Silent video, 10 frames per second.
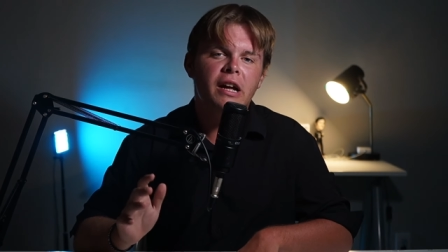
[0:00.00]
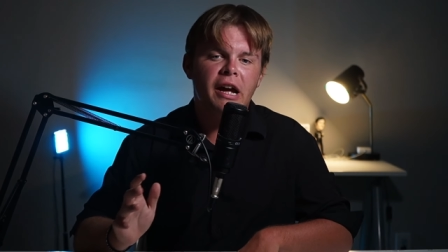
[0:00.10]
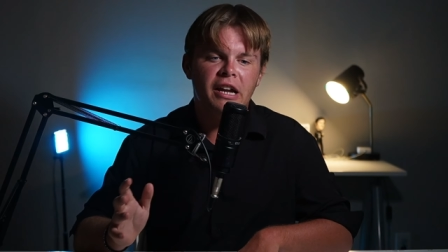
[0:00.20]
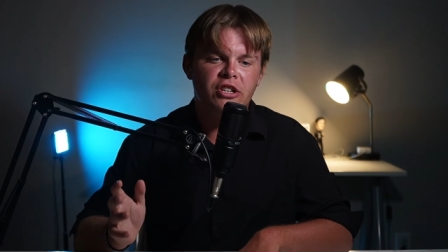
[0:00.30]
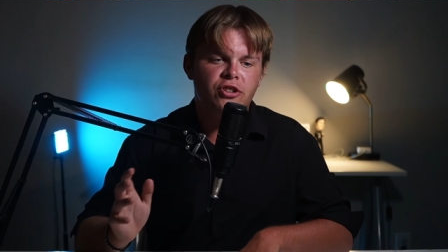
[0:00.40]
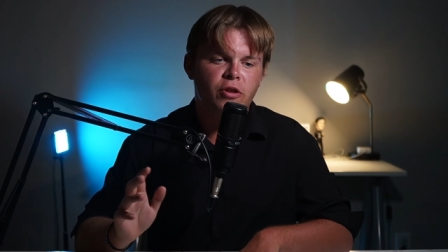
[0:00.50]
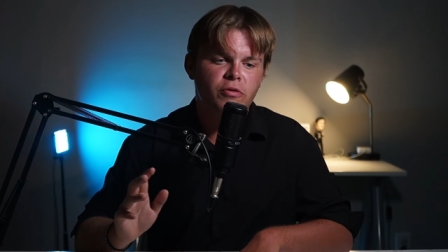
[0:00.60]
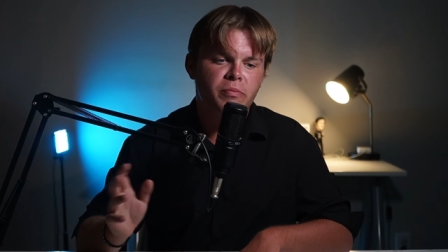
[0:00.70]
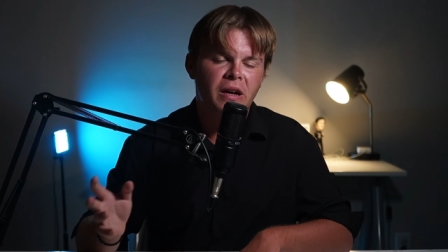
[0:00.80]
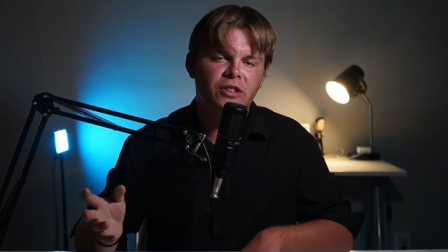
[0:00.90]
and it
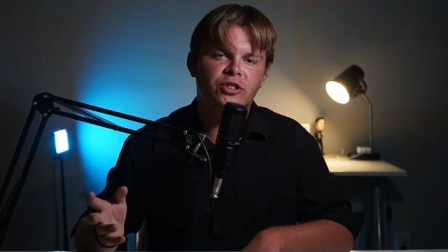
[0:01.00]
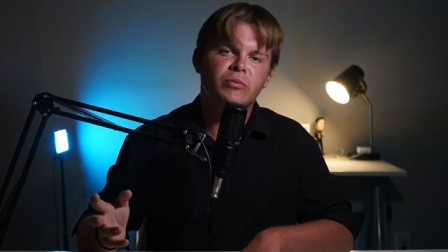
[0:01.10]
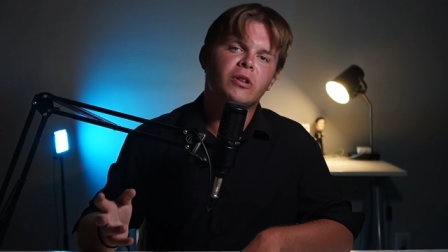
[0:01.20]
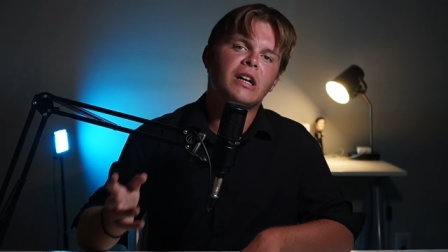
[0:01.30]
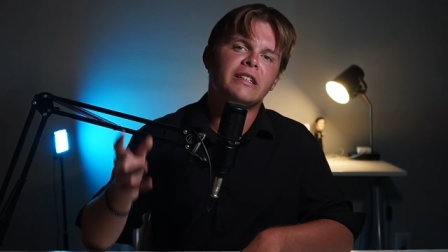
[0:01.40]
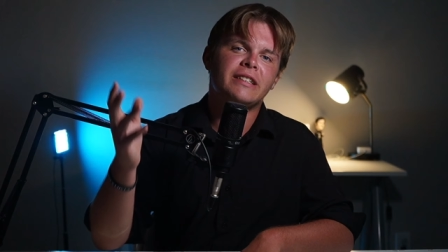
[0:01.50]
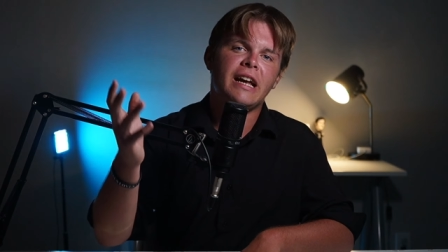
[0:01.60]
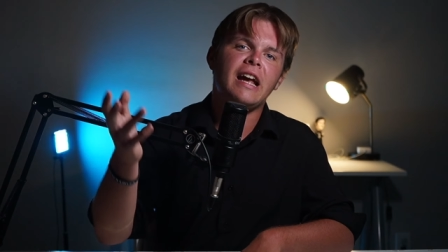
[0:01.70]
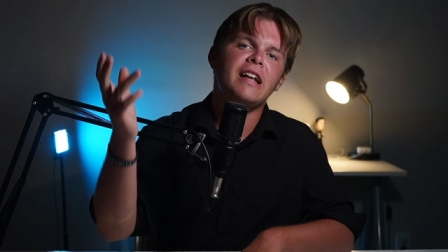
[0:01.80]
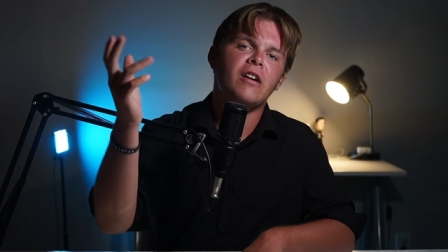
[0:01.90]
shows Miles G. Morales
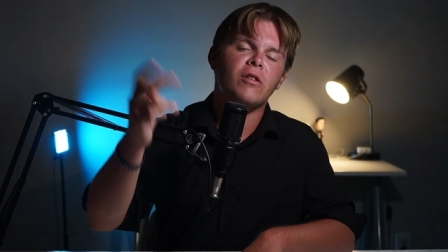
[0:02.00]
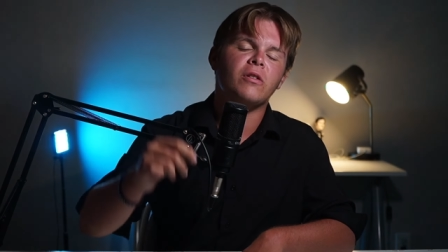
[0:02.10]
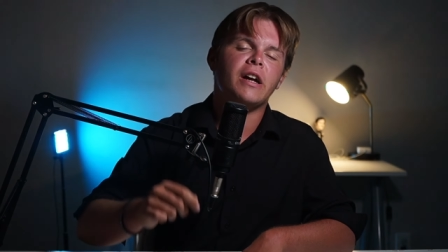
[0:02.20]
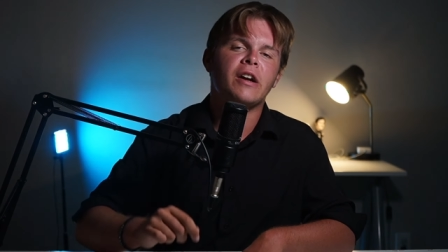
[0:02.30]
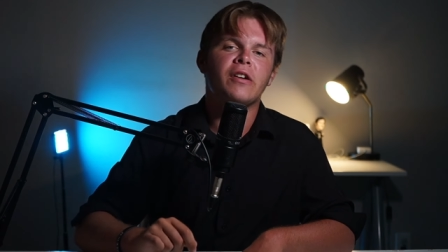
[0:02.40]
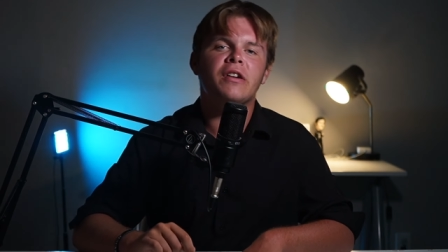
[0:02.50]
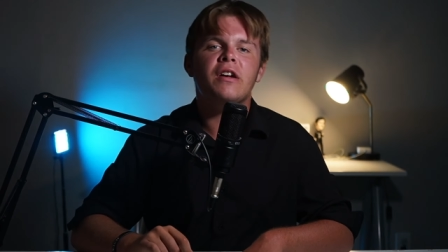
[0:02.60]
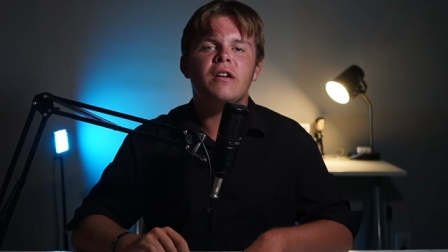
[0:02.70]
and Uncle Aaron